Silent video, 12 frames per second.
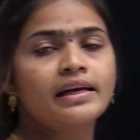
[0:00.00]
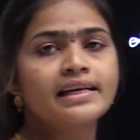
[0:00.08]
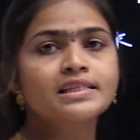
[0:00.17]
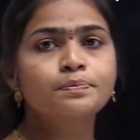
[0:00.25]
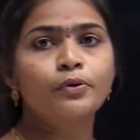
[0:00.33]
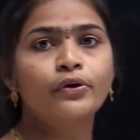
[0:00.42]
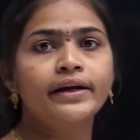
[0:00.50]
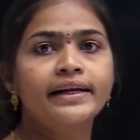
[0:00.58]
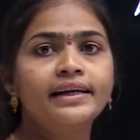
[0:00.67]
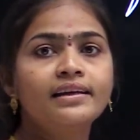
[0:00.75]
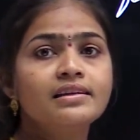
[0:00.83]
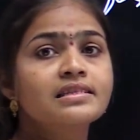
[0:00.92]
the next
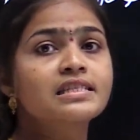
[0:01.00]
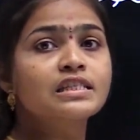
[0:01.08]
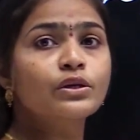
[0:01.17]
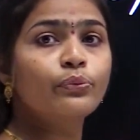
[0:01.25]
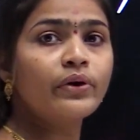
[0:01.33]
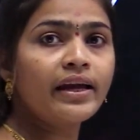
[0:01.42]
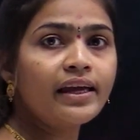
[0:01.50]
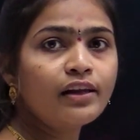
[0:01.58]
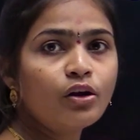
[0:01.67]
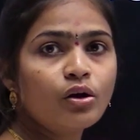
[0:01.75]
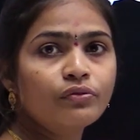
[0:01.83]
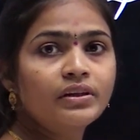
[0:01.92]
point, square
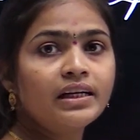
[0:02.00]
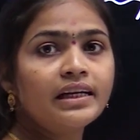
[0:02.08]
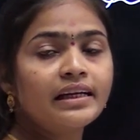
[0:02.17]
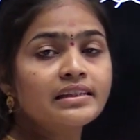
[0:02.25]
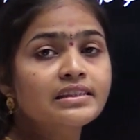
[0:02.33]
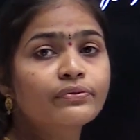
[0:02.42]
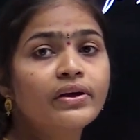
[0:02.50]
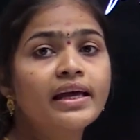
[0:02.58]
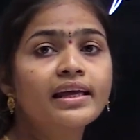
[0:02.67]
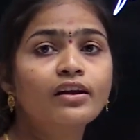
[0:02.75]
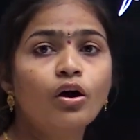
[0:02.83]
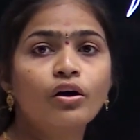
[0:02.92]
of the
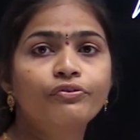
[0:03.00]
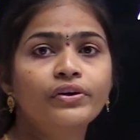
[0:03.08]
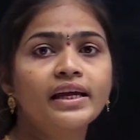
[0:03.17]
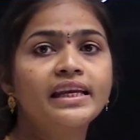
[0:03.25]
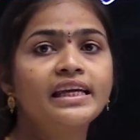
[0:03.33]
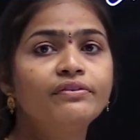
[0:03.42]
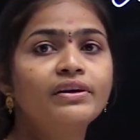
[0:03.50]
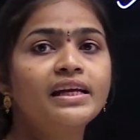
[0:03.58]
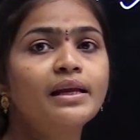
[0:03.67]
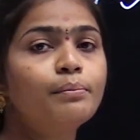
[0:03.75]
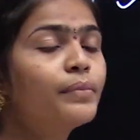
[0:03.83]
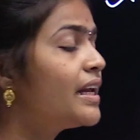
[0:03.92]
square of an
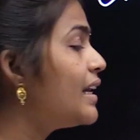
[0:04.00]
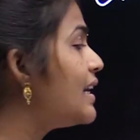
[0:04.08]
even number